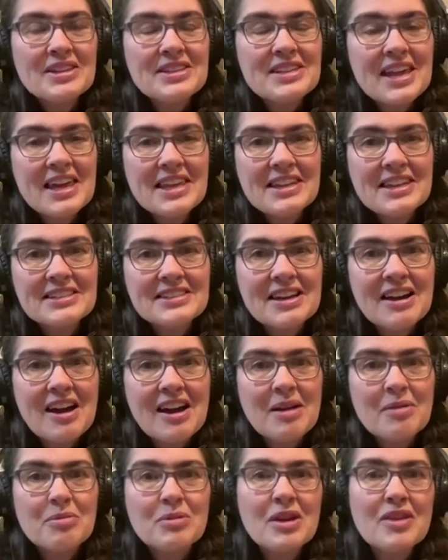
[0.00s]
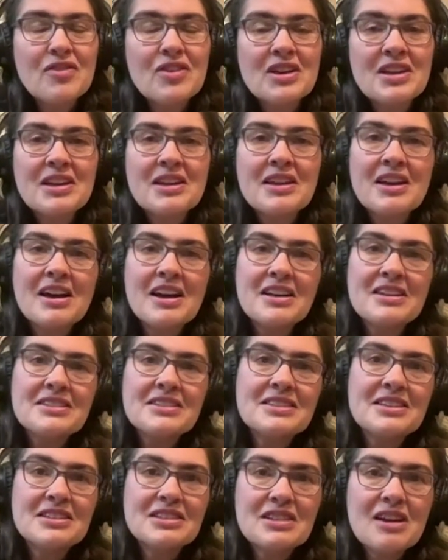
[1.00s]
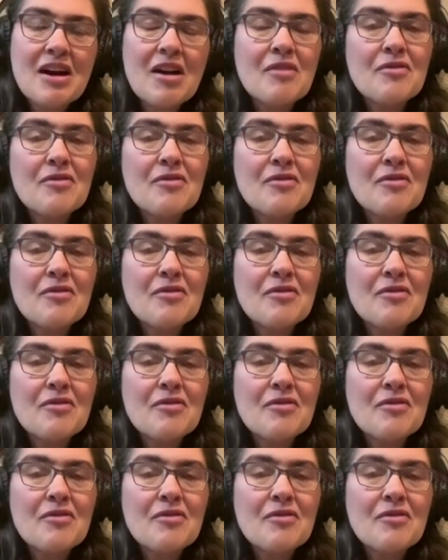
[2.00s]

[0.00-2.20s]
one day at a time, giving us